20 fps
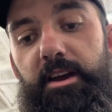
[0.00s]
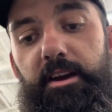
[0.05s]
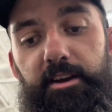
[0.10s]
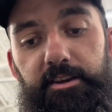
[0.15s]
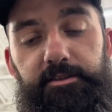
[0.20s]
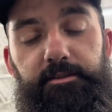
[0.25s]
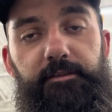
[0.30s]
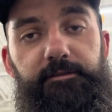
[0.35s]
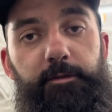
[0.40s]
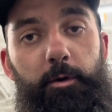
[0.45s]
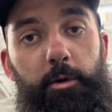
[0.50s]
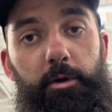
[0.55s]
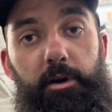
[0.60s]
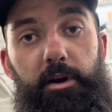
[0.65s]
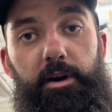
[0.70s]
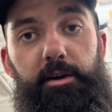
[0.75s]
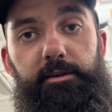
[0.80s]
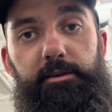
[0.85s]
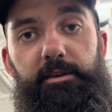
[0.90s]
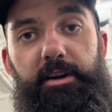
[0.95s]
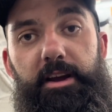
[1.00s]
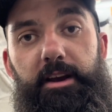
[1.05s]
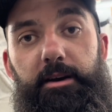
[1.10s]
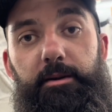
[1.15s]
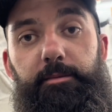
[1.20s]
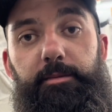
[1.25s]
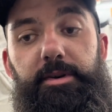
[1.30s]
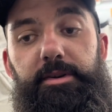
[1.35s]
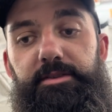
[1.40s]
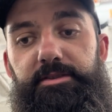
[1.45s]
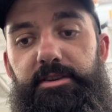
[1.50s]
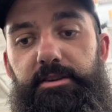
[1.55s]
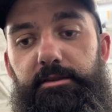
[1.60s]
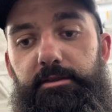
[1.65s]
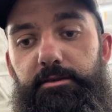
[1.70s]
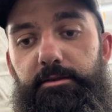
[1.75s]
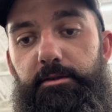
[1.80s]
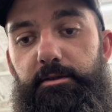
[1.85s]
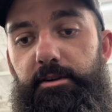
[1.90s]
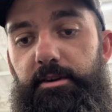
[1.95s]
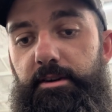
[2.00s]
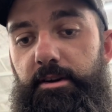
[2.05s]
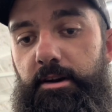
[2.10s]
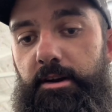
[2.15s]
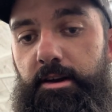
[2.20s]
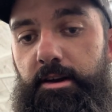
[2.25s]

It's a 400 amp solenoid.